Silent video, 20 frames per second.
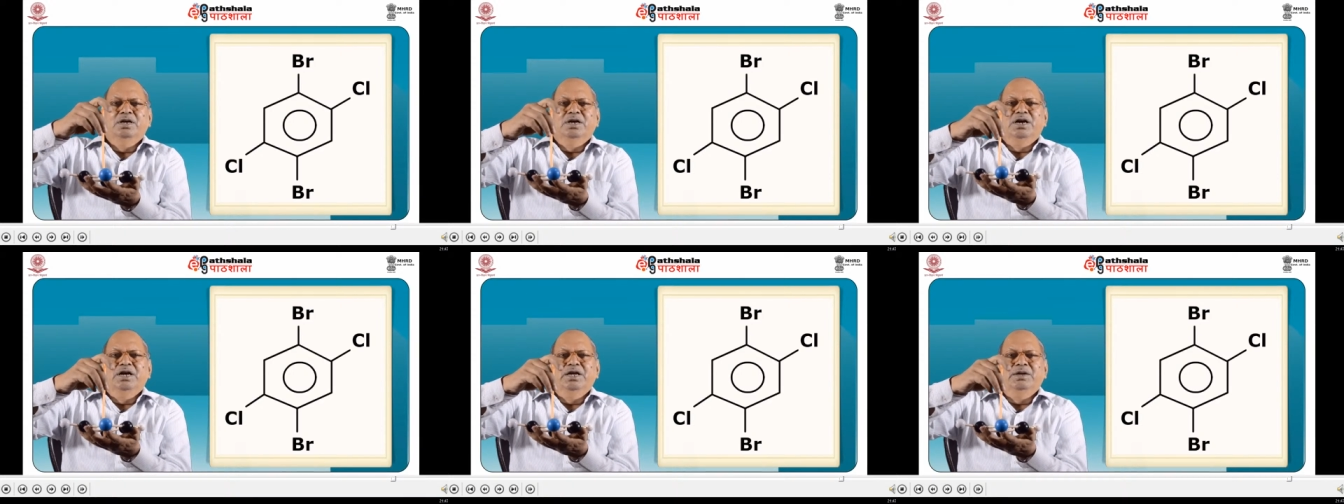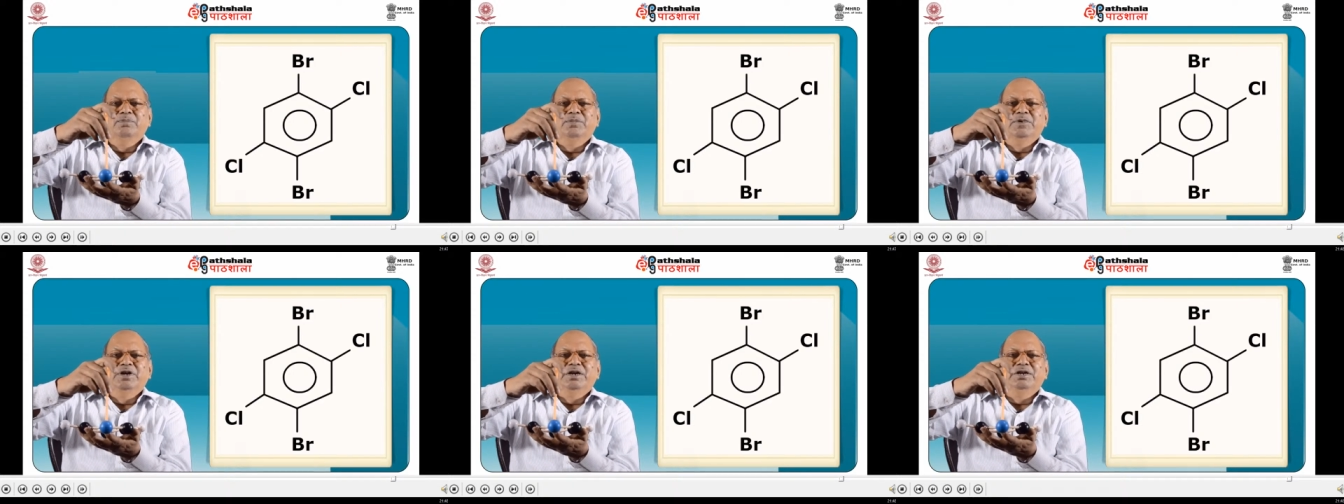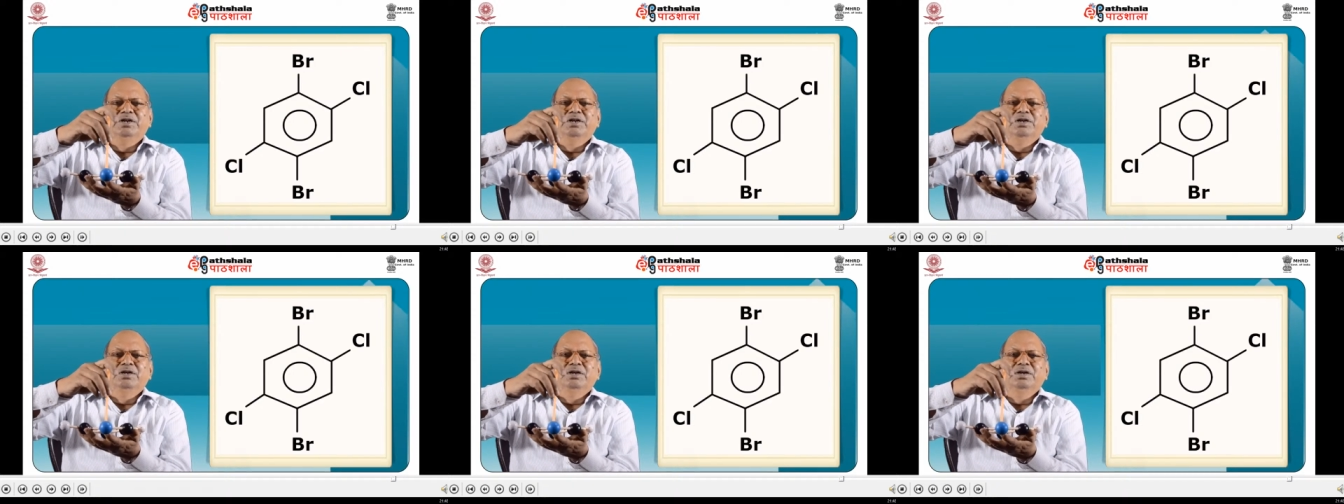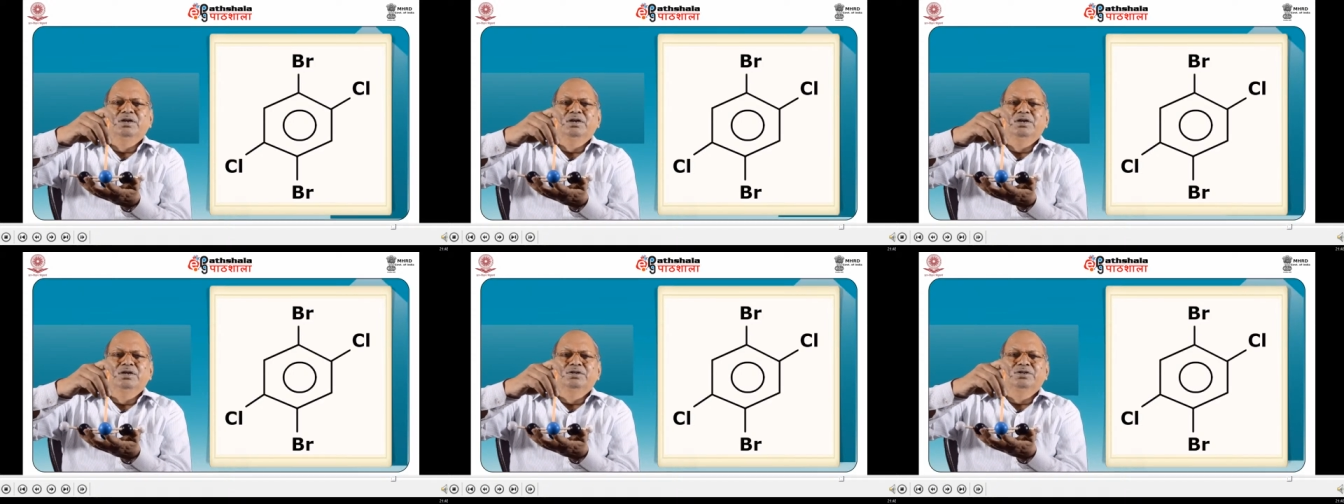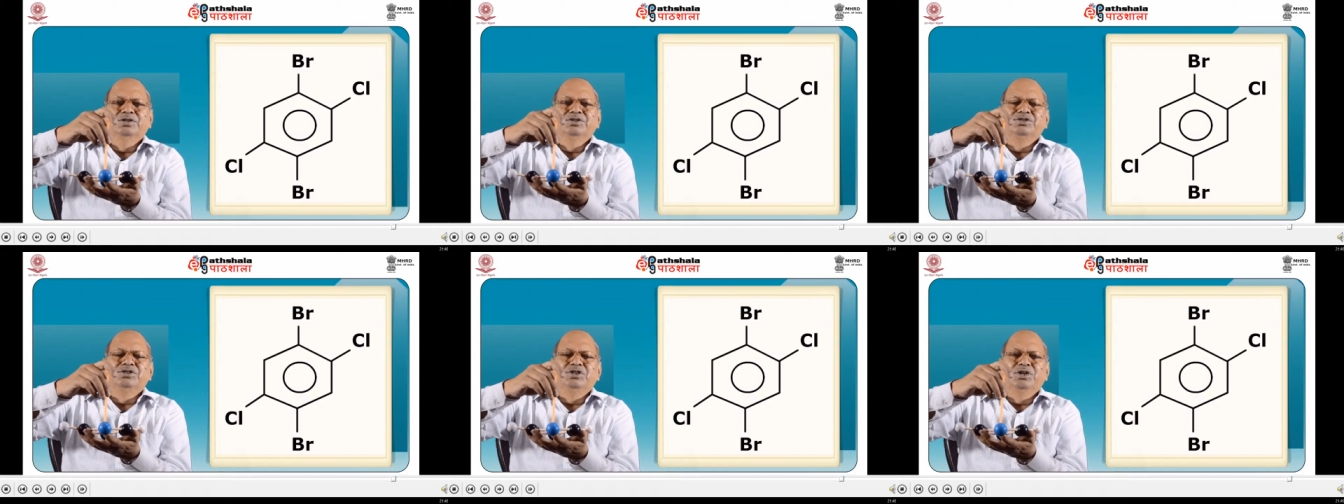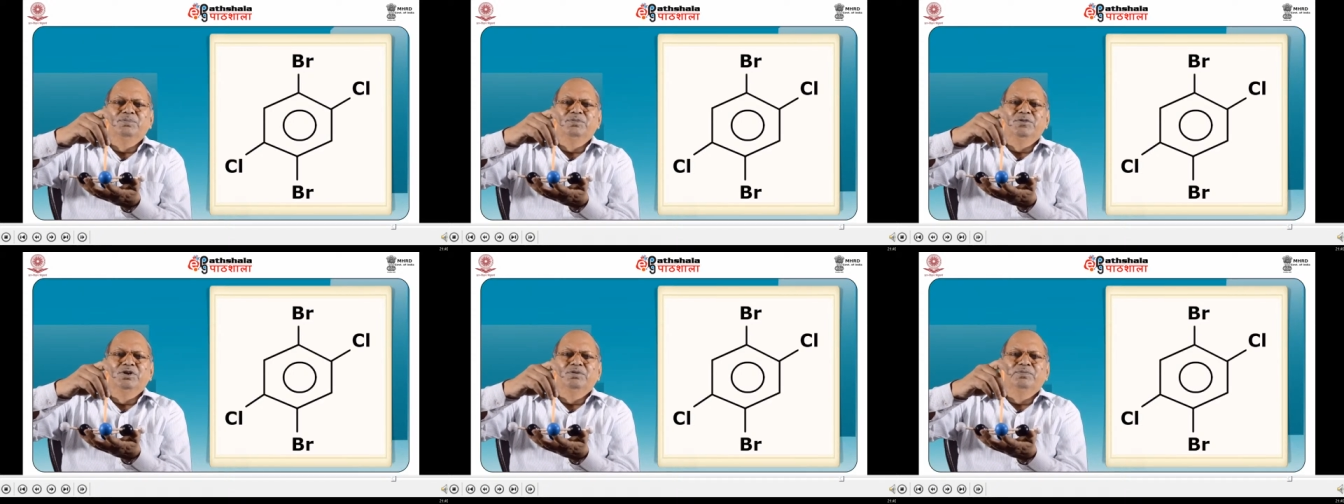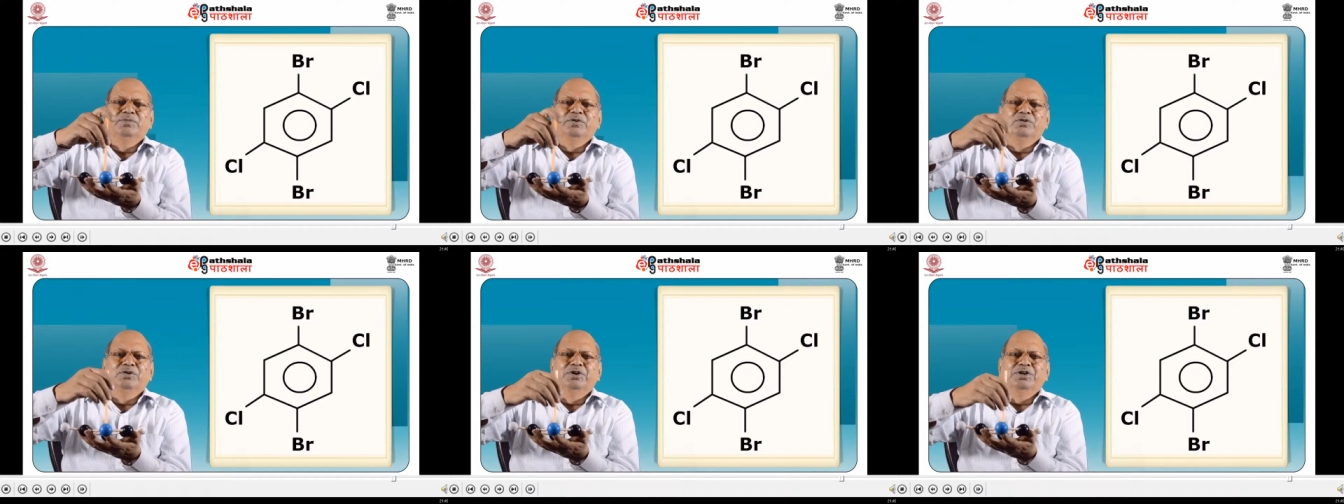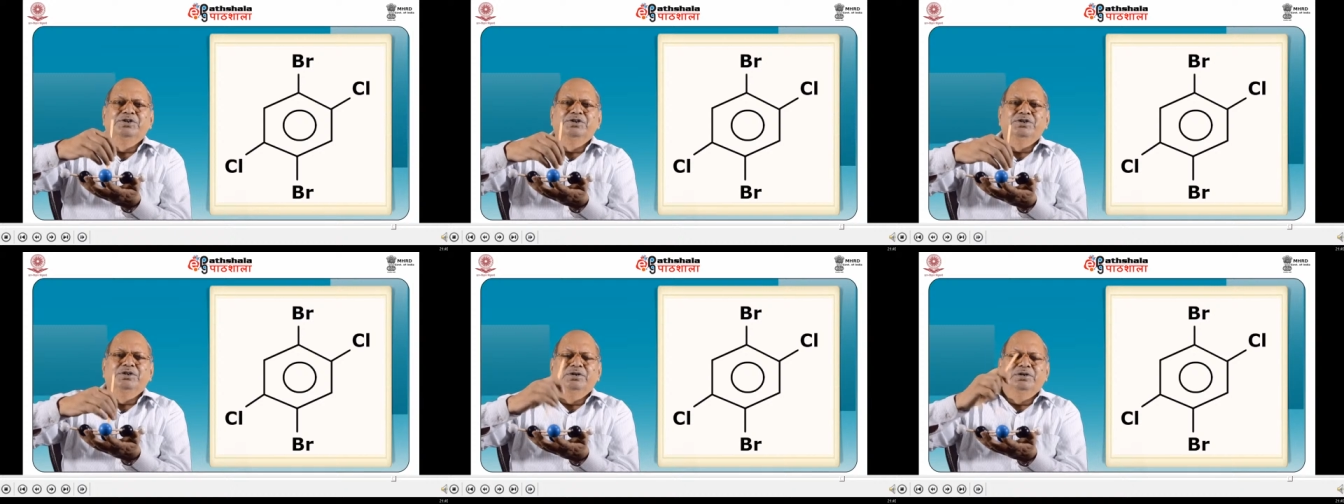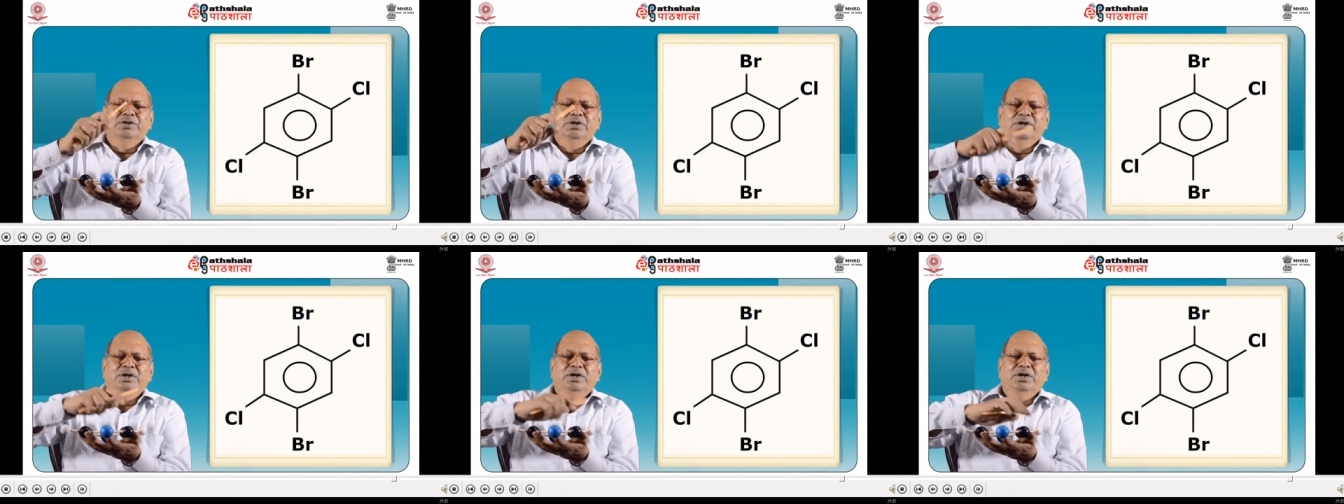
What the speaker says: I am getting the same configuration,